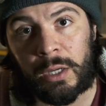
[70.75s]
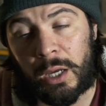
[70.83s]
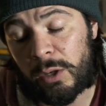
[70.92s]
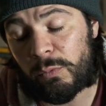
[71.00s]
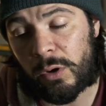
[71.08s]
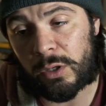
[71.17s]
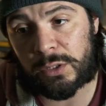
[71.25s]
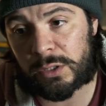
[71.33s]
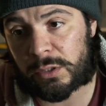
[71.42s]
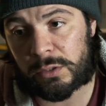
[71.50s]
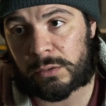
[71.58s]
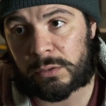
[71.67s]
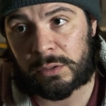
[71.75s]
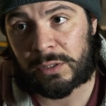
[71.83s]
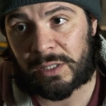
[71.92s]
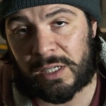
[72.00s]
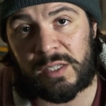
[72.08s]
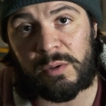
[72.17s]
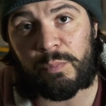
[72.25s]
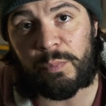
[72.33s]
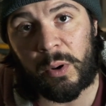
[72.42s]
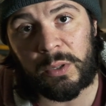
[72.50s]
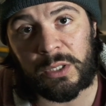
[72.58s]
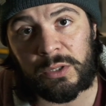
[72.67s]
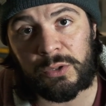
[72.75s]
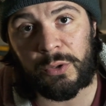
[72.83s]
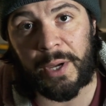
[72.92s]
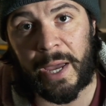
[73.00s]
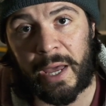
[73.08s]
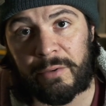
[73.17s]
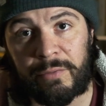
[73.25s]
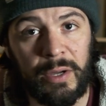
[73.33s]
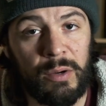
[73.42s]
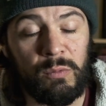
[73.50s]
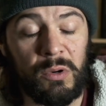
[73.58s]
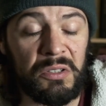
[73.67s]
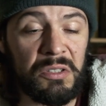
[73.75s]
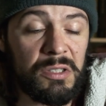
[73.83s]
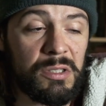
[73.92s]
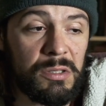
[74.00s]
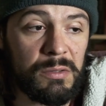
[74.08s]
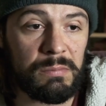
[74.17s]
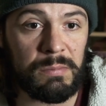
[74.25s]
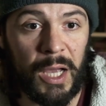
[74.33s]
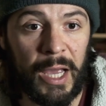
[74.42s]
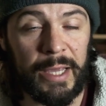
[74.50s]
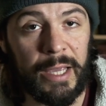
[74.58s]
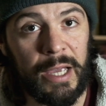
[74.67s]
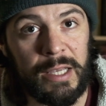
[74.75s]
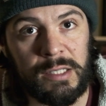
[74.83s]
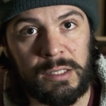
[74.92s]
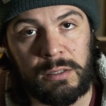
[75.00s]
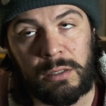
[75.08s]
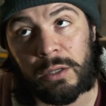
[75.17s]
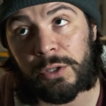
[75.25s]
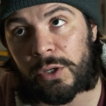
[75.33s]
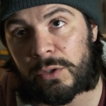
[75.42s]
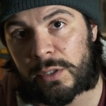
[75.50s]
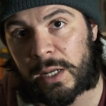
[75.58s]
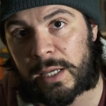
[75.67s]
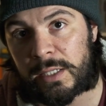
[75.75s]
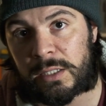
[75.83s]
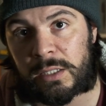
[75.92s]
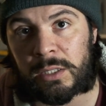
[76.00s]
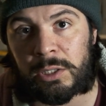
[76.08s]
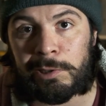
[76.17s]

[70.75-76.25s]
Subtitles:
and what is important to have and what is, I guess, not useless,